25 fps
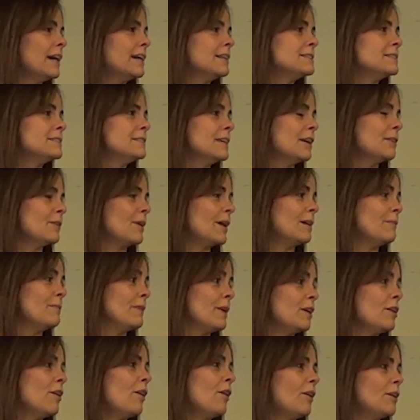etc.
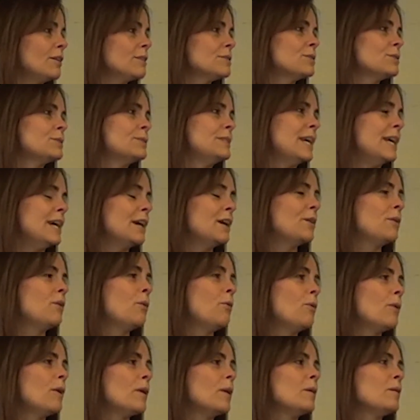They also take
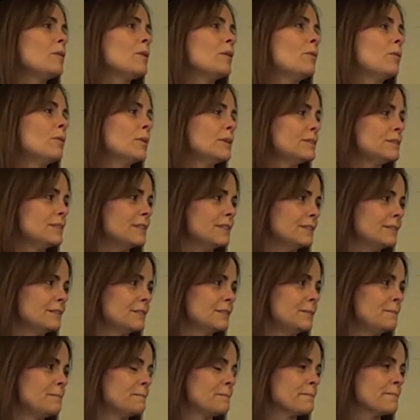core courses
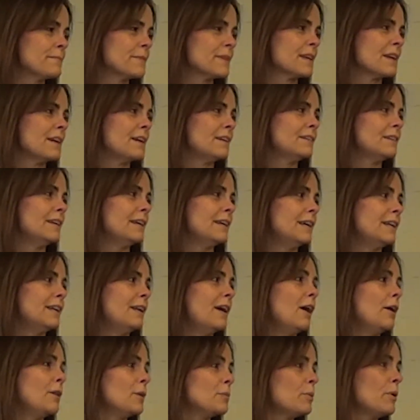in
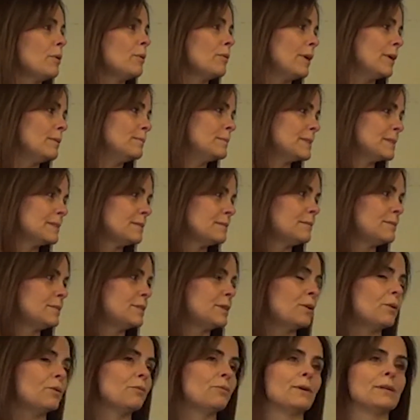other programs.
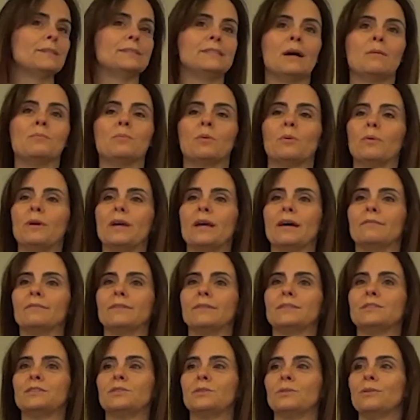So for example, we have a
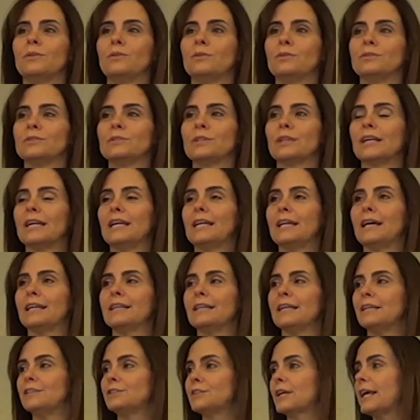student who's looking at
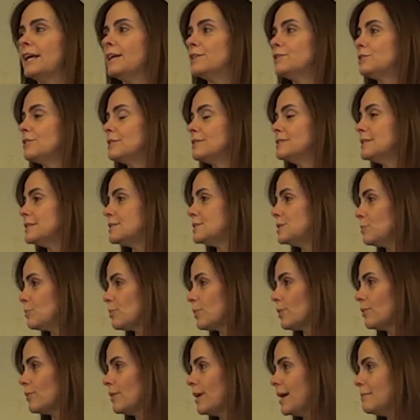the educational assistant
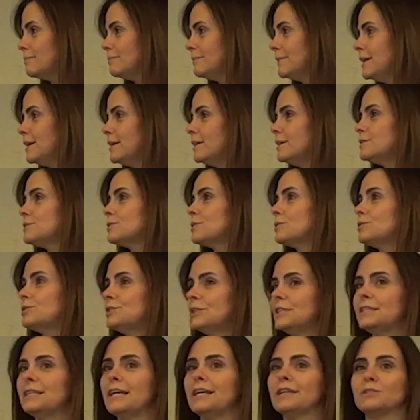program. So
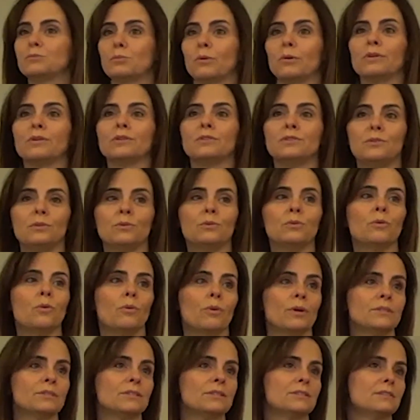she takes one or two
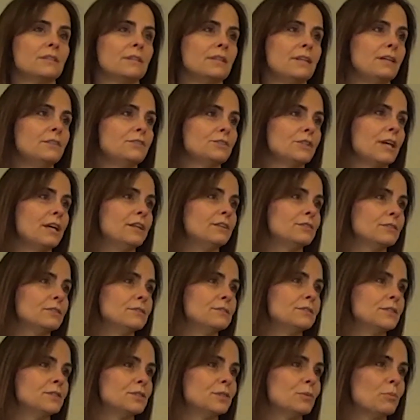courses in the educational
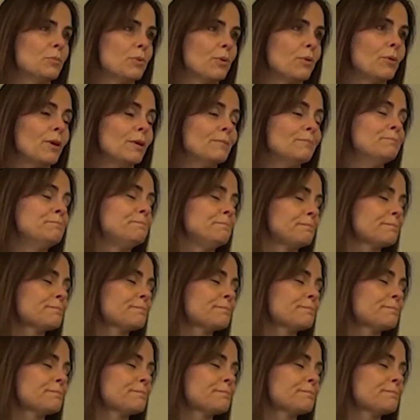assistant program